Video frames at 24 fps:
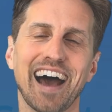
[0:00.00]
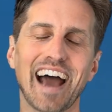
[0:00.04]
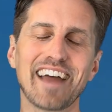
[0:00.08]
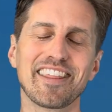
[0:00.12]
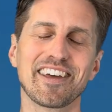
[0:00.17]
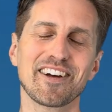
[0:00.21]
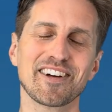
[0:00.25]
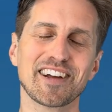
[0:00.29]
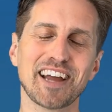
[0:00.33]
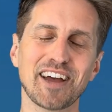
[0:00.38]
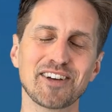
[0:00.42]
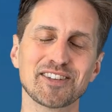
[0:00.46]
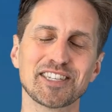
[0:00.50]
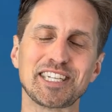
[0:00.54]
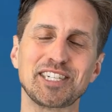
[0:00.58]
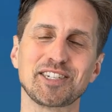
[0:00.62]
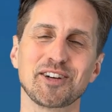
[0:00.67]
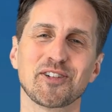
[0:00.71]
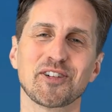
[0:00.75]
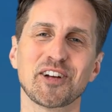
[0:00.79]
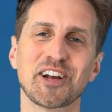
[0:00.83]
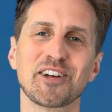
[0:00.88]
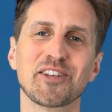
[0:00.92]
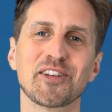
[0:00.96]
Hi there, Kelsey
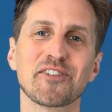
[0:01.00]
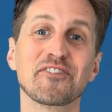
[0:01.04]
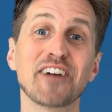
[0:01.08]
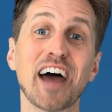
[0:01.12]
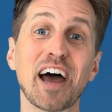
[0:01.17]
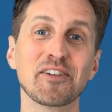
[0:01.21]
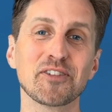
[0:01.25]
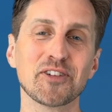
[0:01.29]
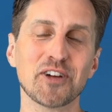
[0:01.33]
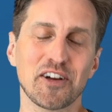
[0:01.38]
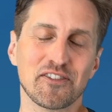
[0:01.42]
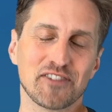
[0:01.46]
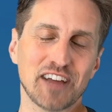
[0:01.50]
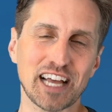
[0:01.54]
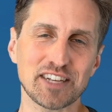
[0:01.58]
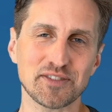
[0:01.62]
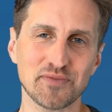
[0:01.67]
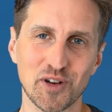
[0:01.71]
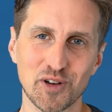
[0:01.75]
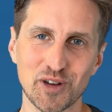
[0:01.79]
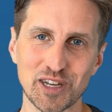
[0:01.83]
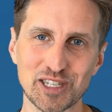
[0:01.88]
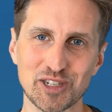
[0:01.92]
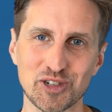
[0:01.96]
Toner here, the founder of Guest
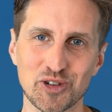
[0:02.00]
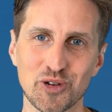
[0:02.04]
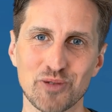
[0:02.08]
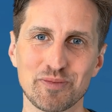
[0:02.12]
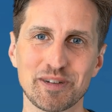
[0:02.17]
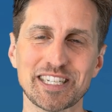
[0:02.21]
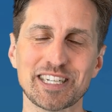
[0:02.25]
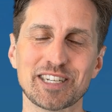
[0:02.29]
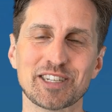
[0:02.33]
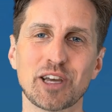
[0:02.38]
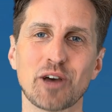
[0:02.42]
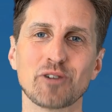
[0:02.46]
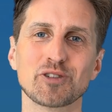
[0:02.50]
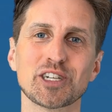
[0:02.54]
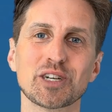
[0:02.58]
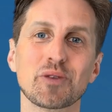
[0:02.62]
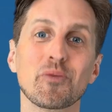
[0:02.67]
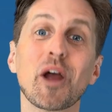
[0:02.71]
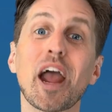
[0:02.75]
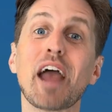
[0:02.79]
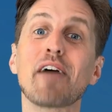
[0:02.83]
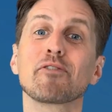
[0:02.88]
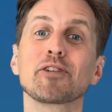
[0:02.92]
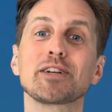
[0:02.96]
Focused Tour Business Coaching,
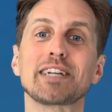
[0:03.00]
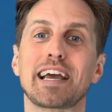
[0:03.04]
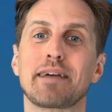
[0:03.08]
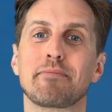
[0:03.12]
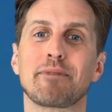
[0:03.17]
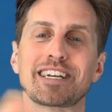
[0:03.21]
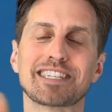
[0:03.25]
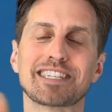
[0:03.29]
where every day